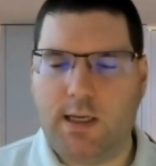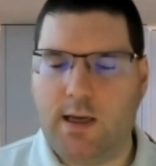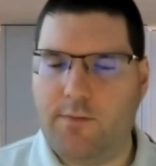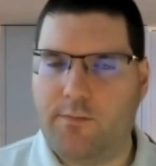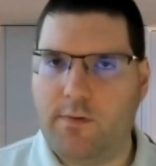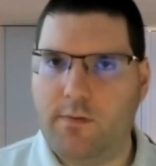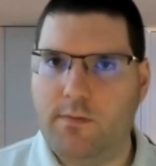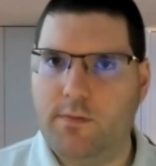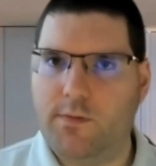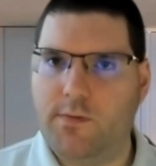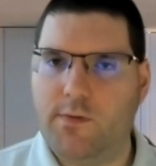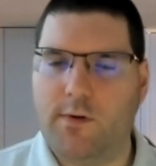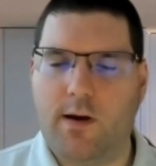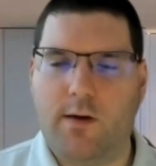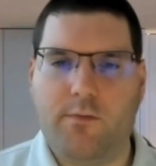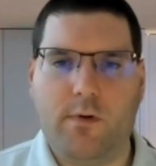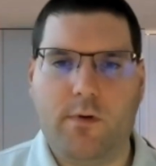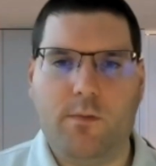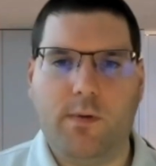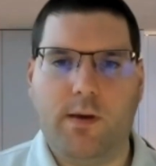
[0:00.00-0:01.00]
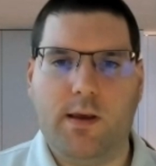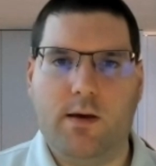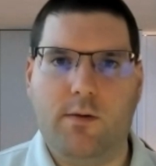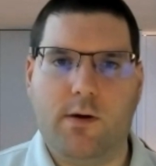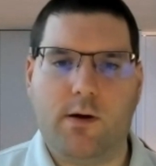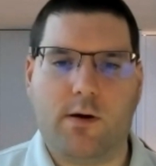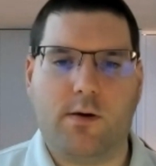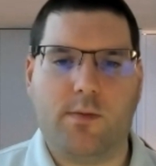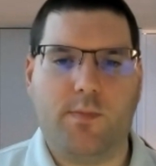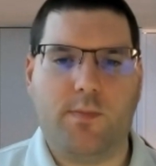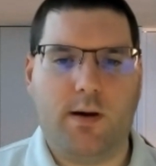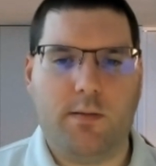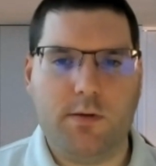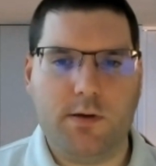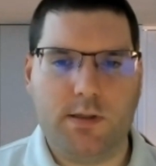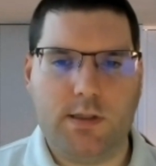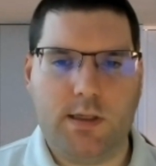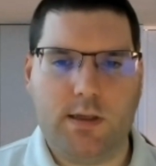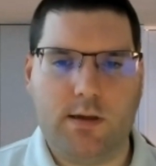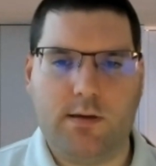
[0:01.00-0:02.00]
Every week we are
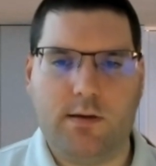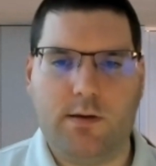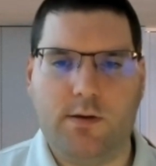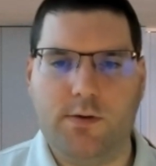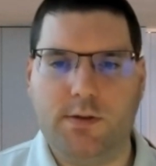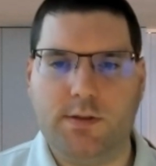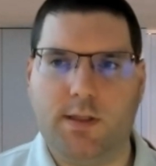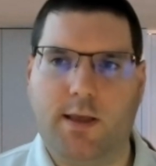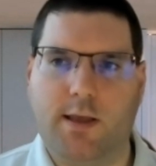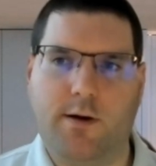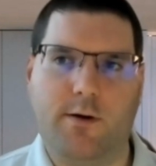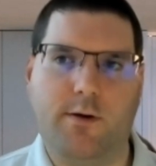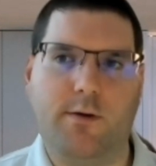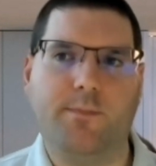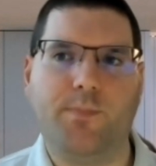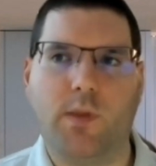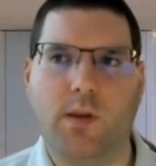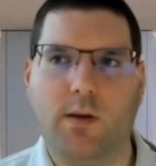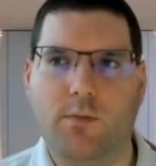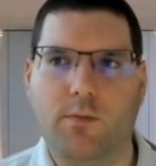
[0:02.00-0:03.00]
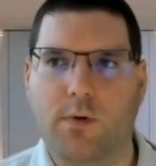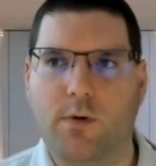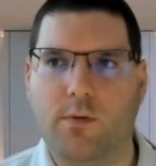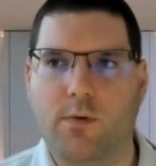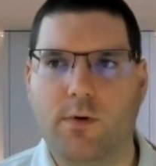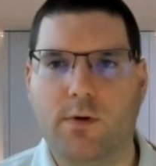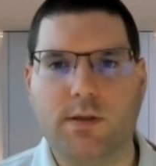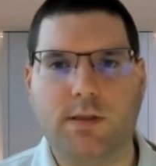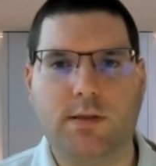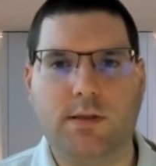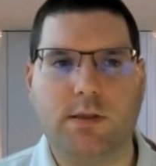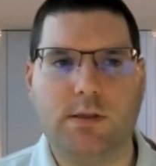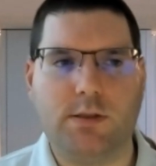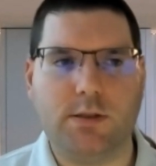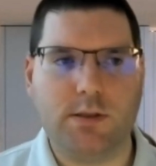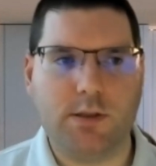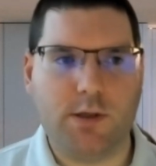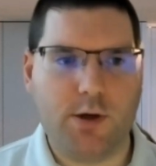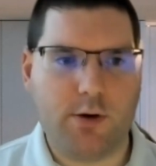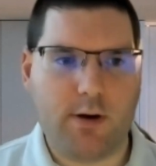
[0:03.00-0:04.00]
publishing a newsletter where we're essentially
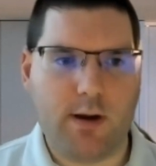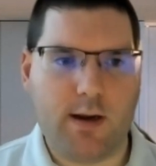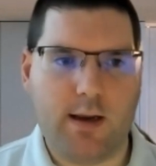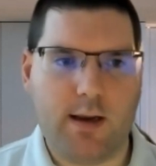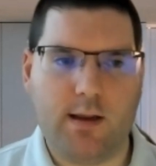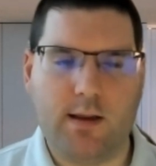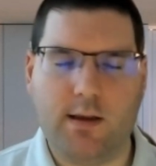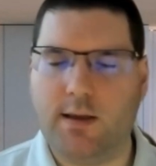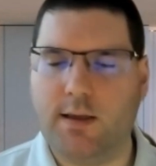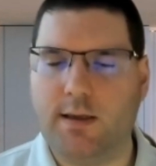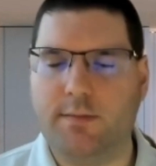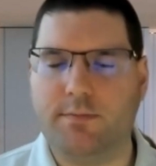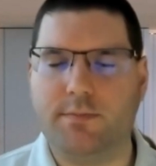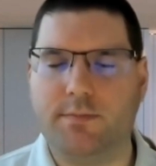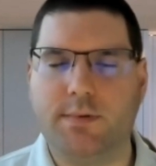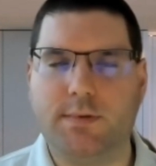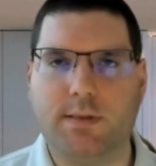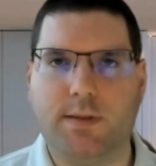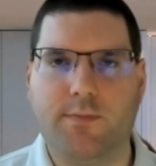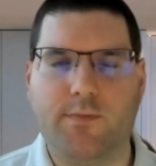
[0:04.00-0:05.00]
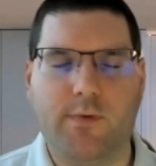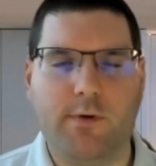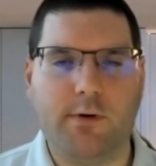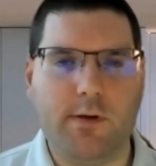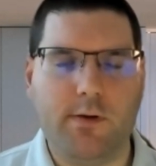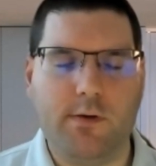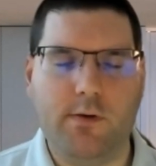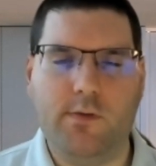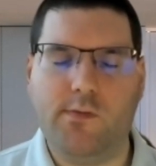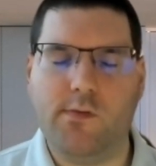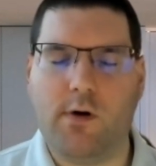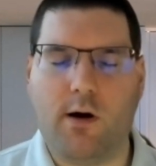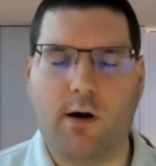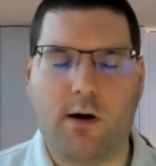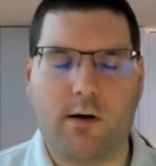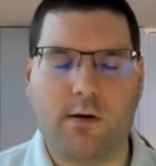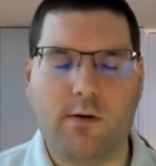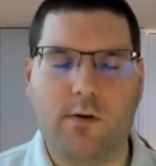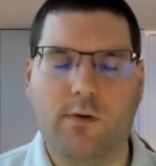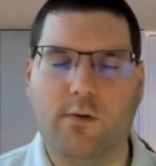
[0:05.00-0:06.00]
just curating some very useful
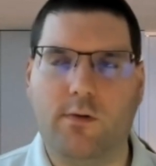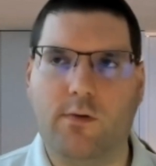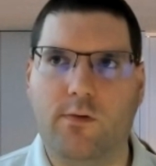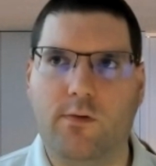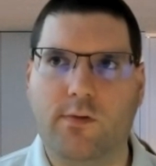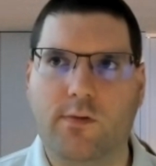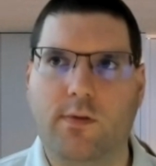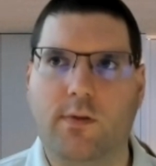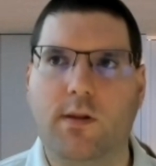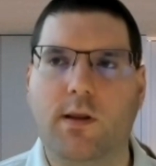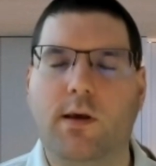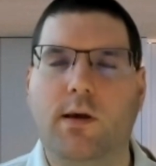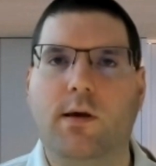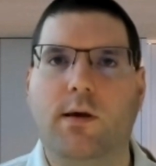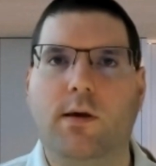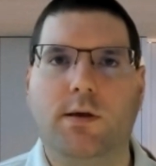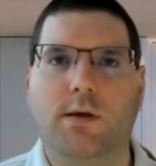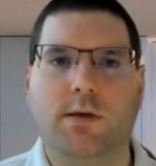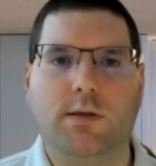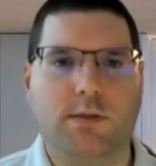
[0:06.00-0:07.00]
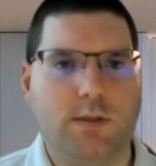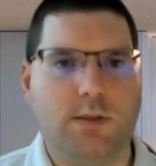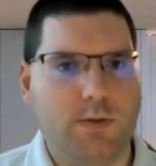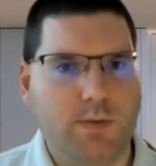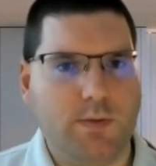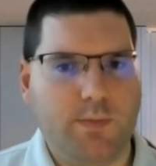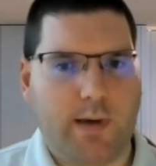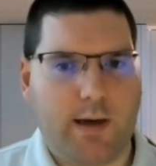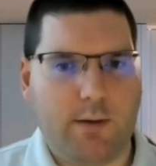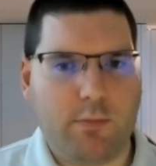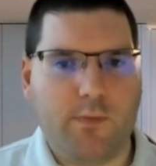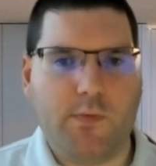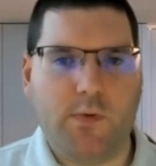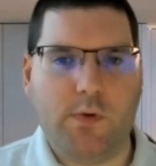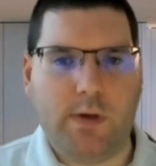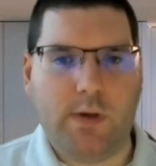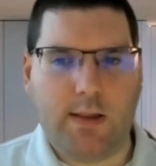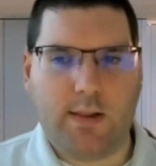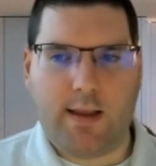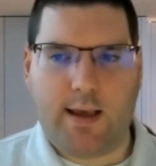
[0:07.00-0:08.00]
articles. And so by
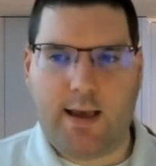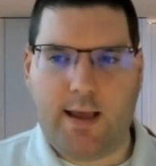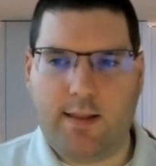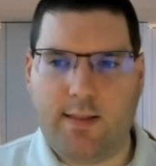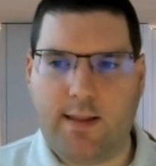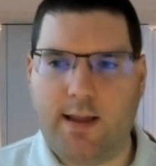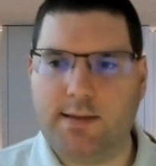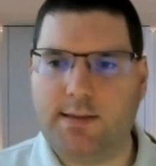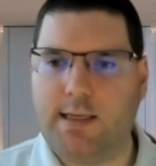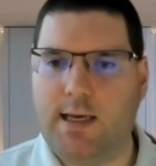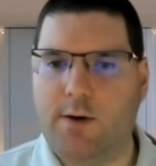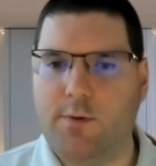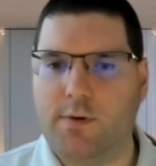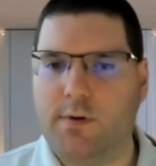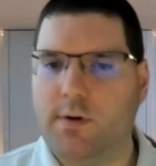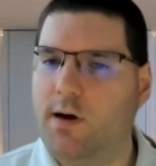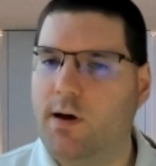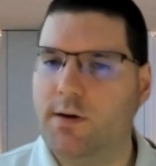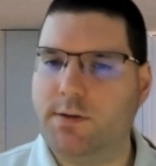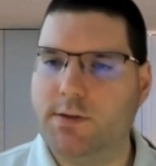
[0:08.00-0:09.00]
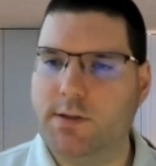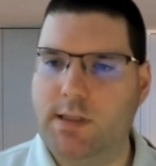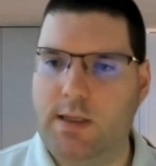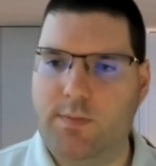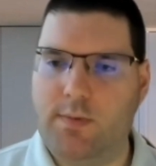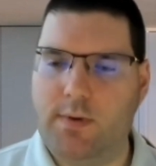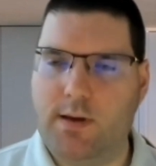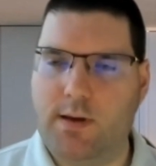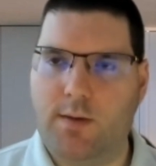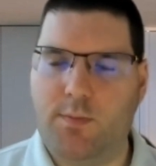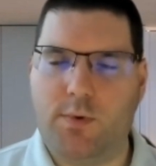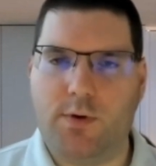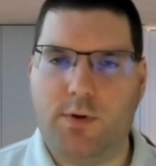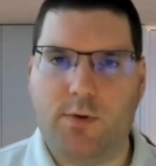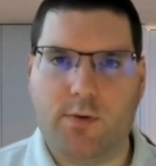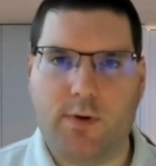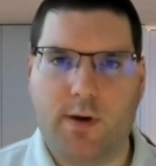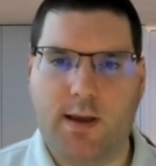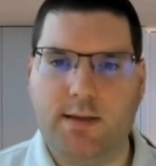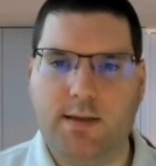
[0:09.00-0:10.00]
reviewing that, that's how we're also keeping up with
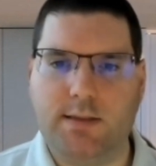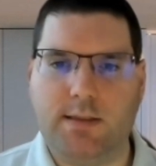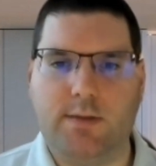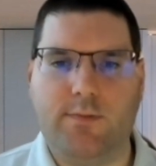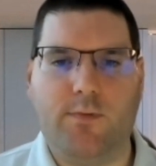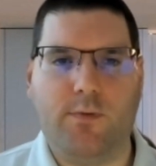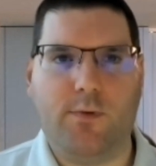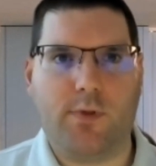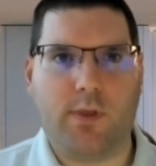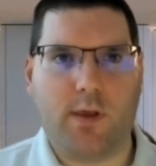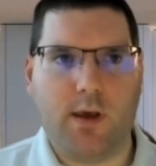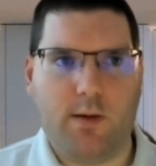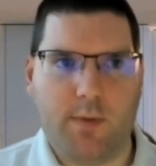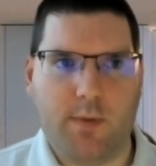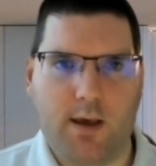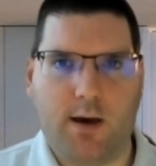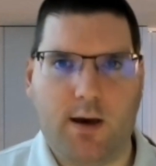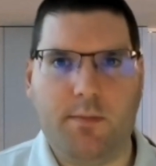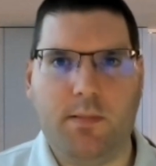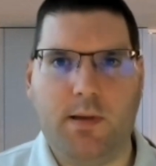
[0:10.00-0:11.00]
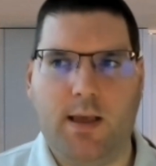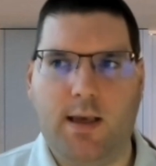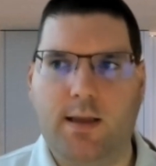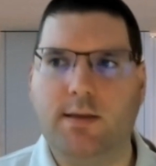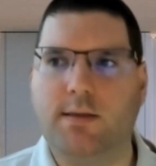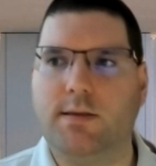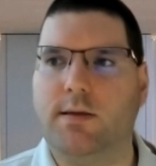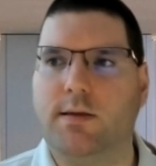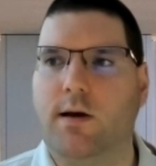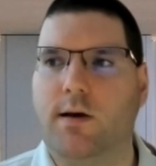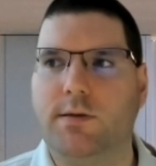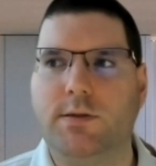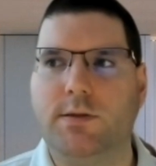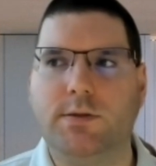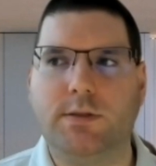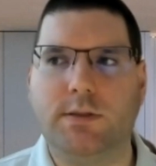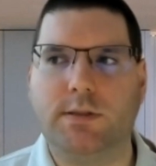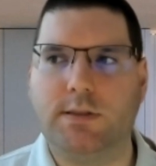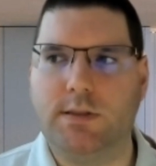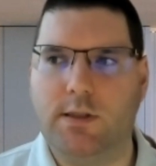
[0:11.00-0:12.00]
trends and forthcoming updates, and also
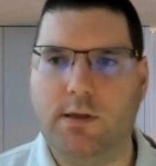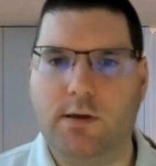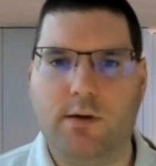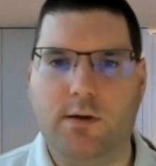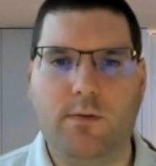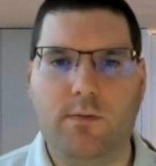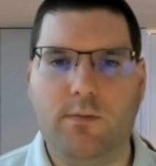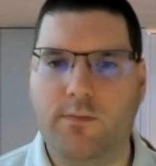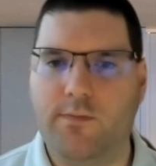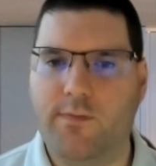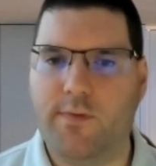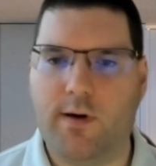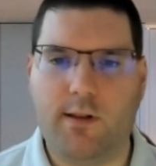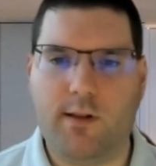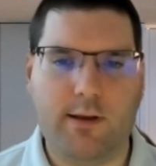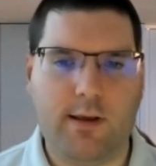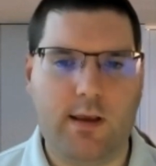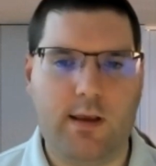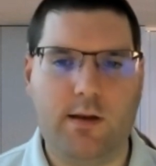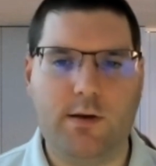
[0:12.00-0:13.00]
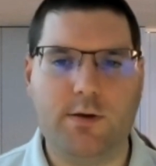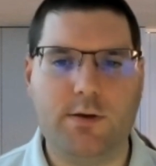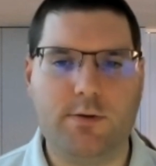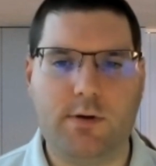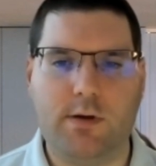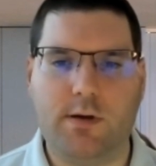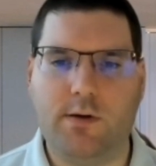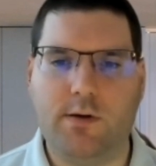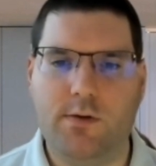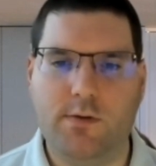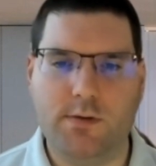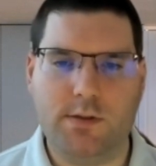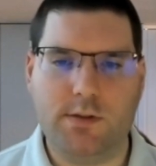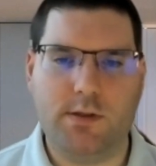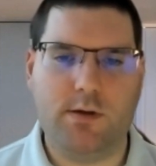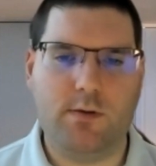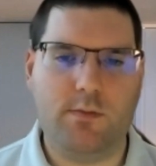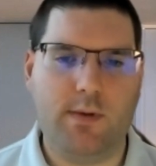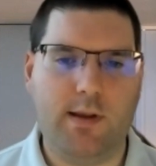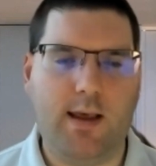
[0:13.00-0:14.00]
just following industry news.
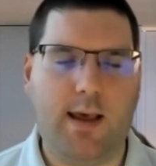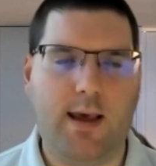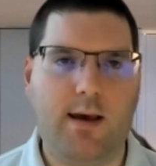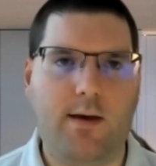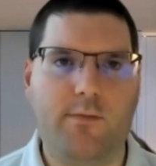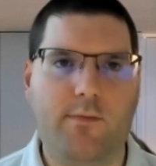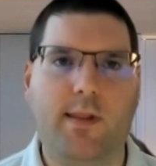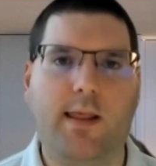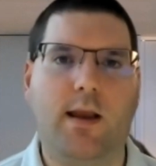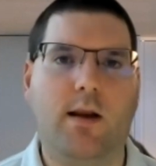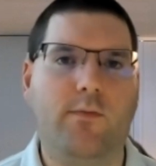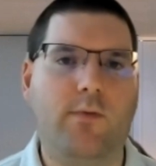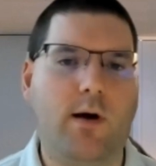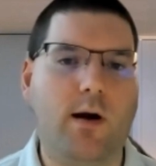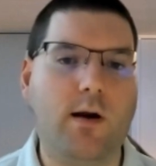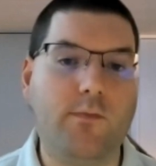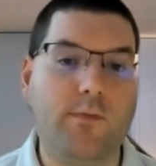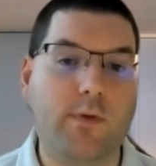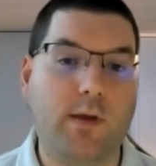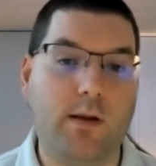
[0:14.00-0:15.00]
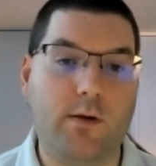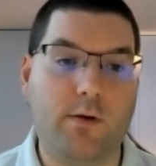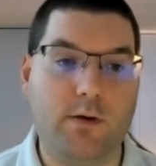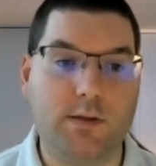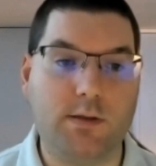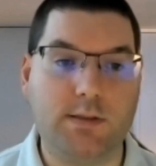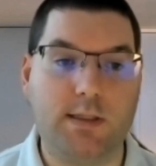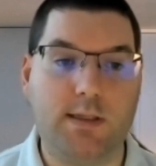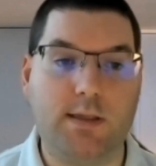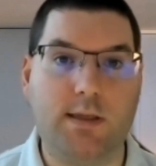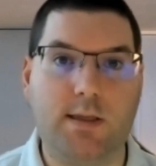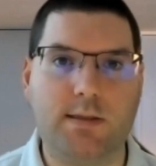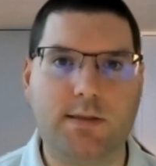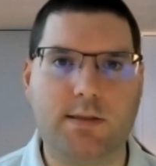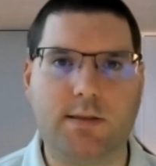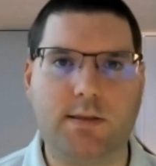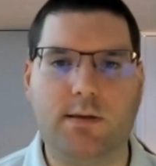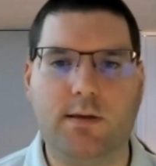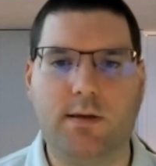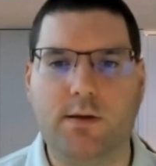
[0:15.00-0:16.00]
We have a lot of our vendors send
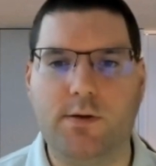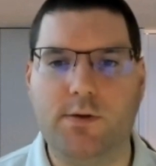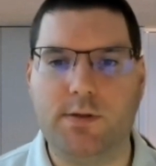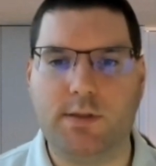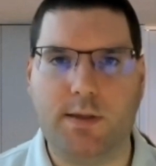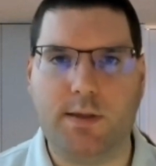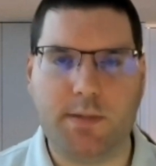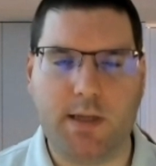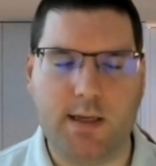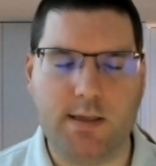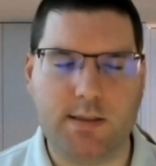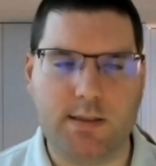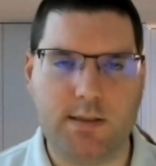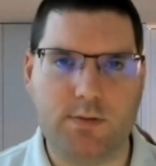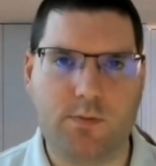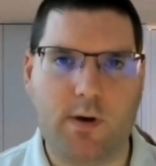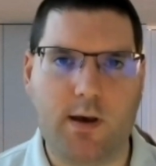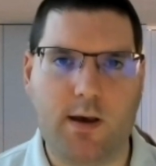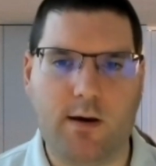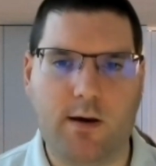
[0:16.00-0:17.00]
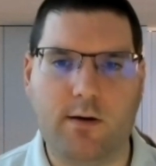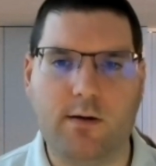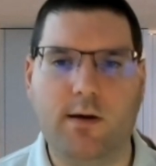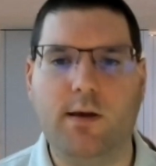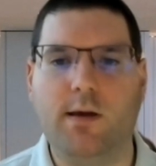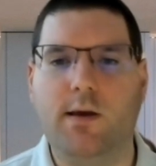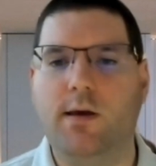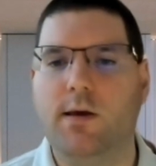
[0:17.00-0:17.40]
us news updates as well.